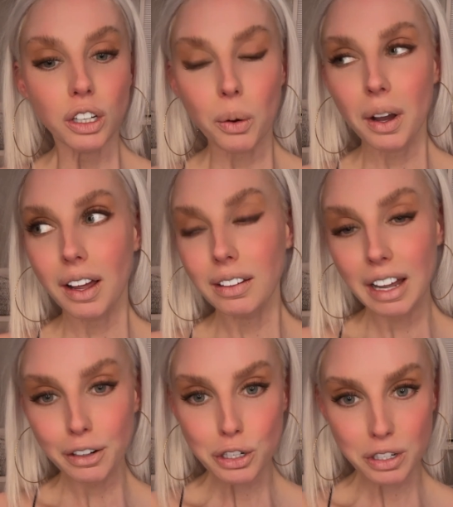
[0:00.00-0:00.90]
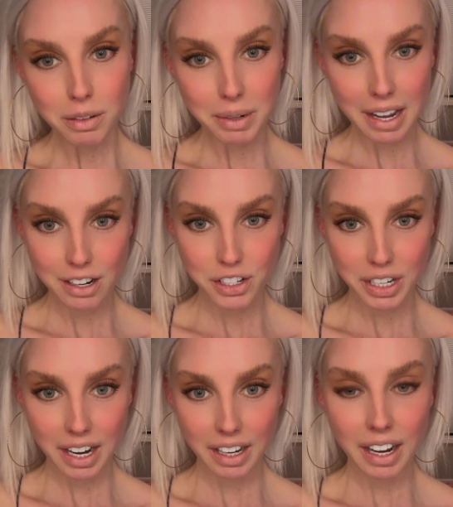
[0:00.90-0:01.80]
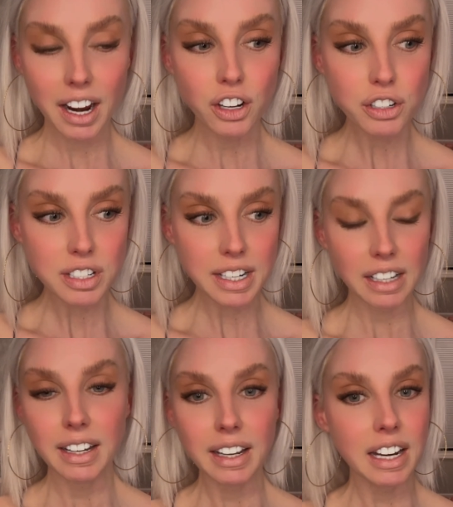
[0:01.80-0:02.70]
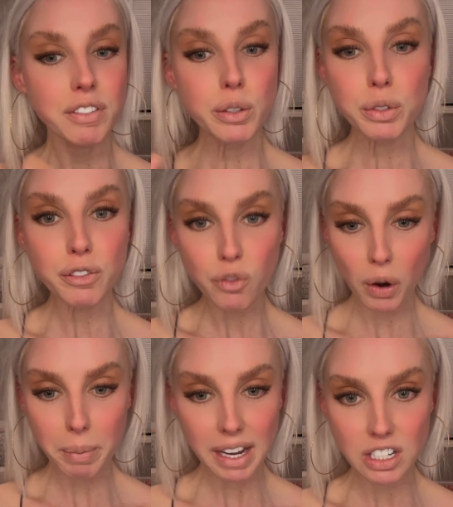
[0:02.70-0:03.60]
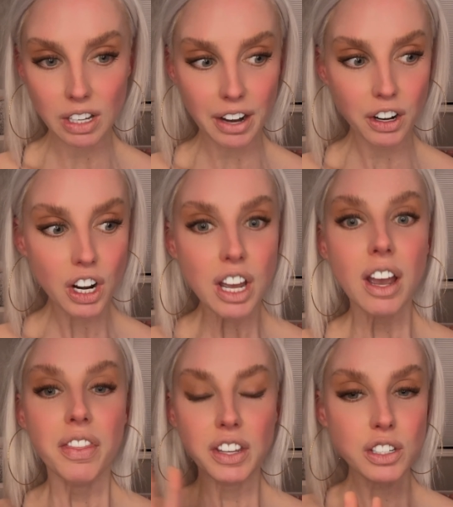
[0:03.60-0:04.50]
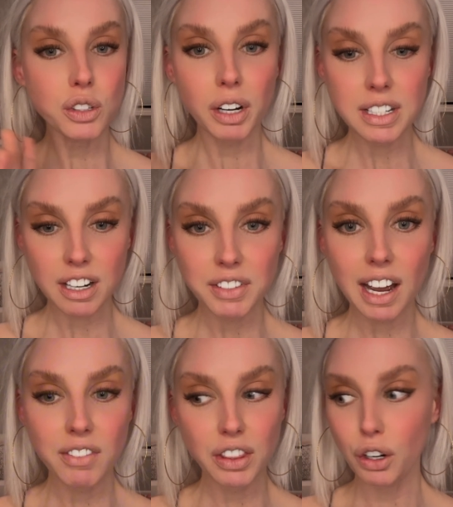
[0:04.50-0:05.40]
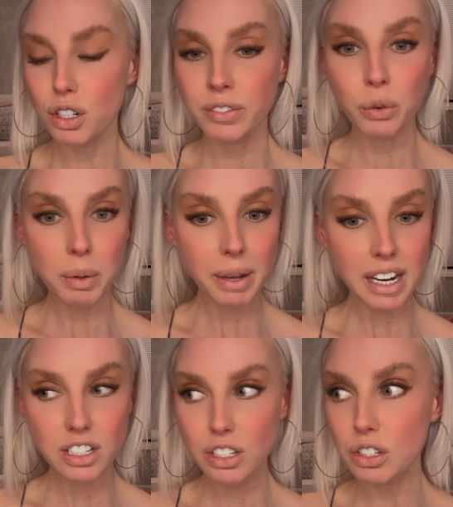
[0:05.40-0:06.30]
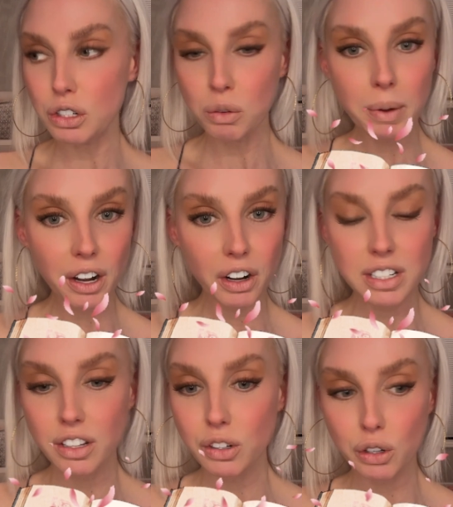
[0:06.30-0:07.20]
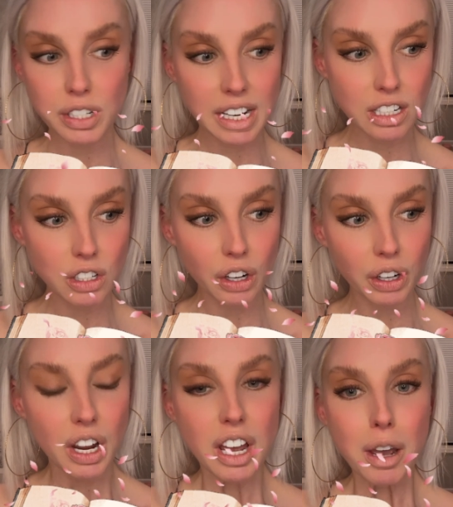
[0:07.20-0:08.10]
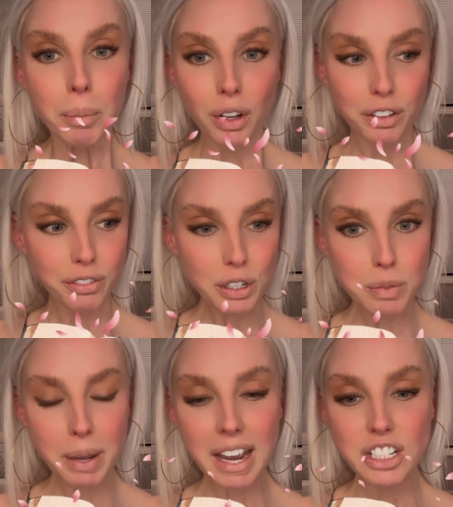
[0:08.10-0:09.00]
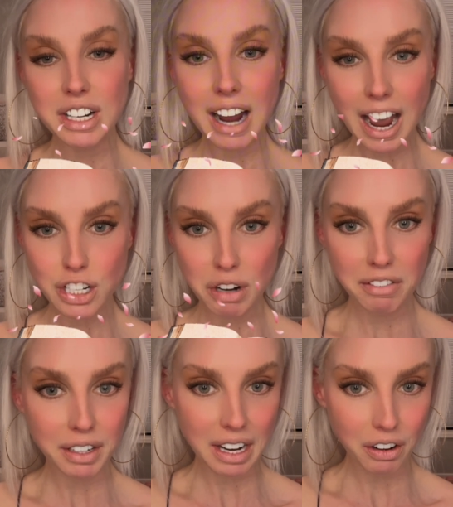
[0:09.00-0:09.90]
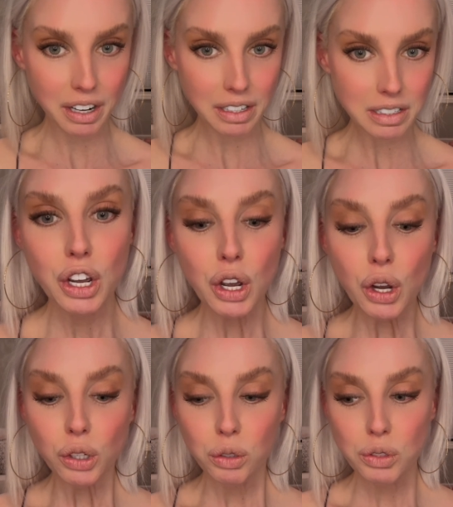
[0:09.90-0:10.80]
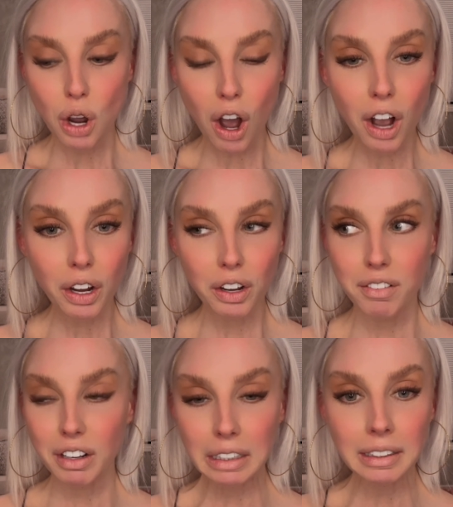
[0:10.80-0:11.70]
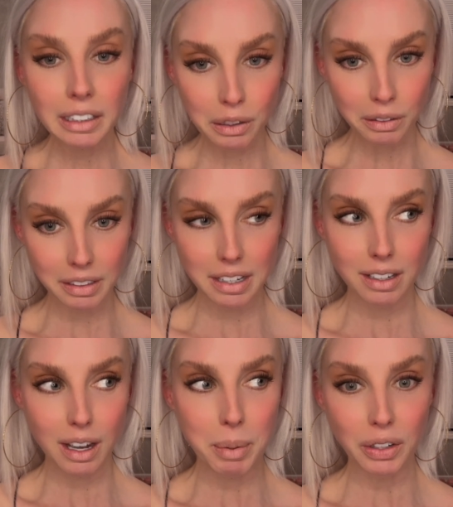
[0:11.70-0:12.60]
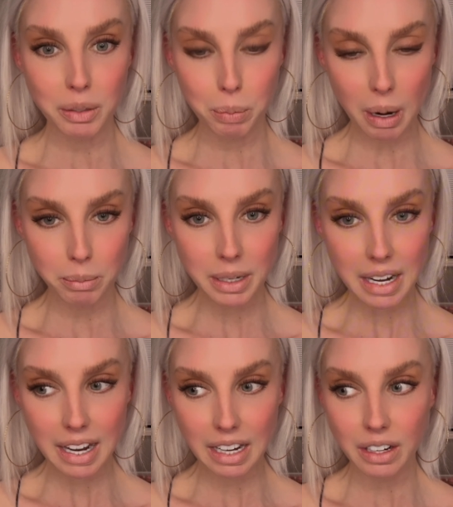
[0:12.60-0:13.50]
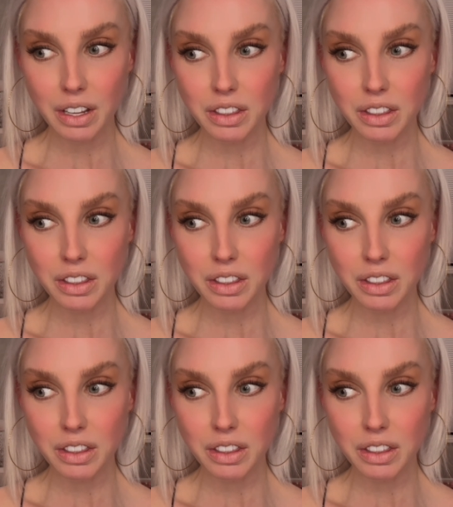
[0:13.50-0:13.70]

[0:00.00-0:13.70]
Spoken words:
a letter shouldn't be educating. I understand, like again, if this was a 4-page letter, this is great stuff to have in there because 4 pages do better. It's in the donor's hands longer. But on the first page and in high traffic areas, you talk clearly about the problem at hand,